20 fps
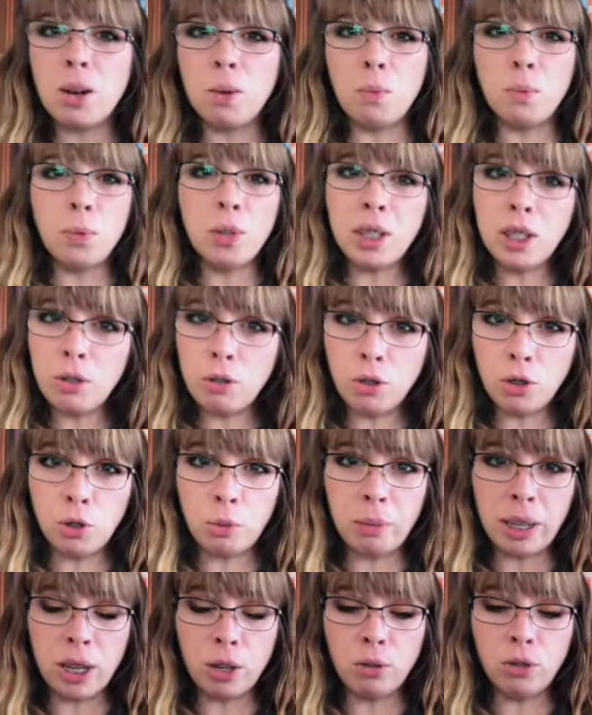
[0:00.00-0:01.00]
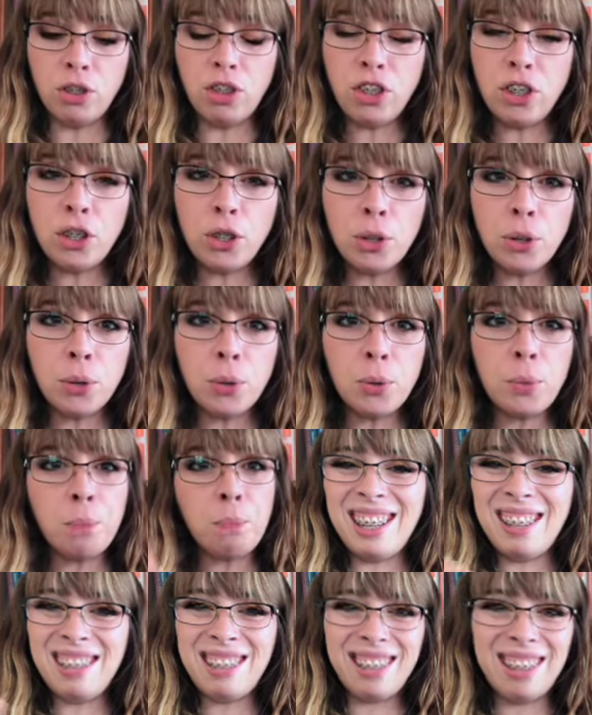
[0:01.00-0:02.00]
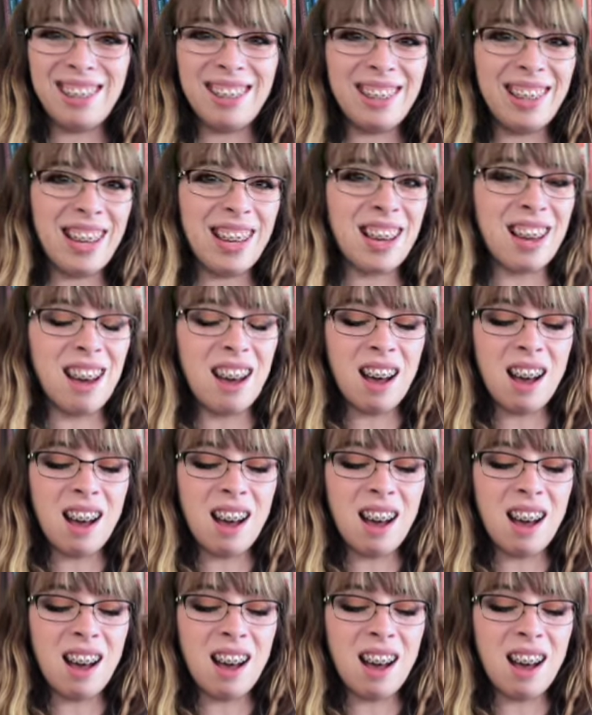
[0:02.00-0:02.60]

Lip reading: really grossed me out too. It's just like,